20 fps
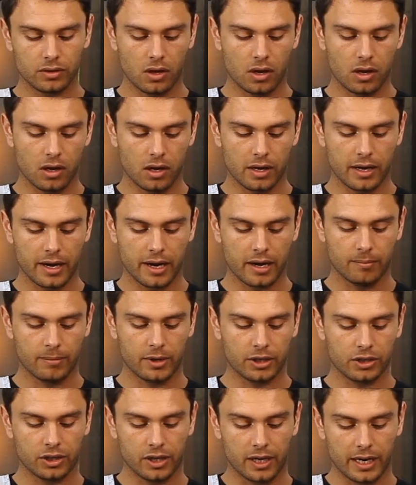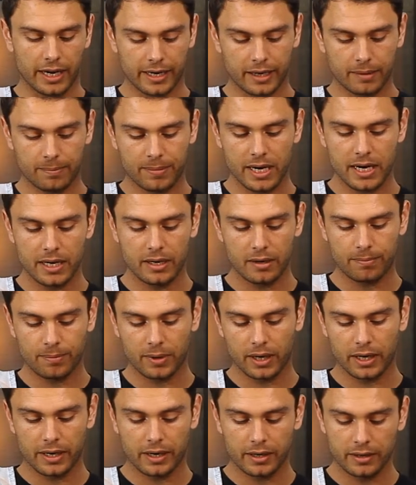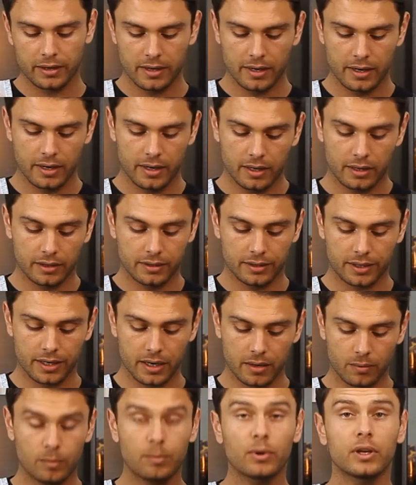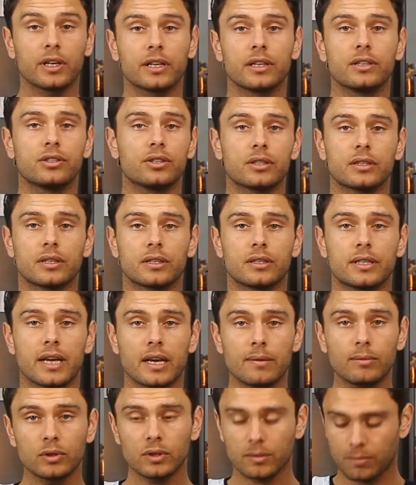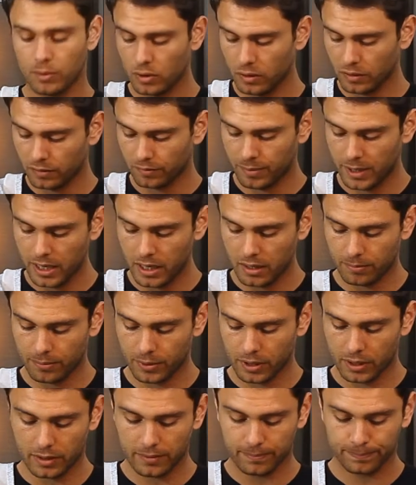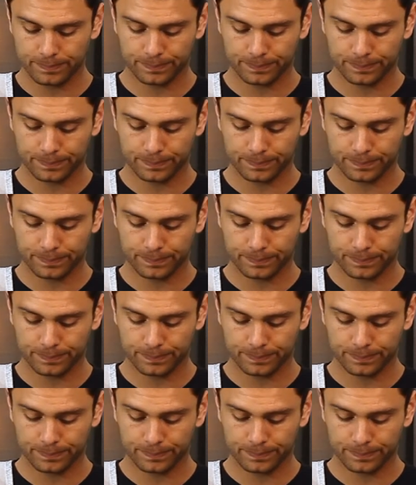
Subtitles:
on how much you like peanut butter. Today we're putting in just a tablespoon of peanut butter.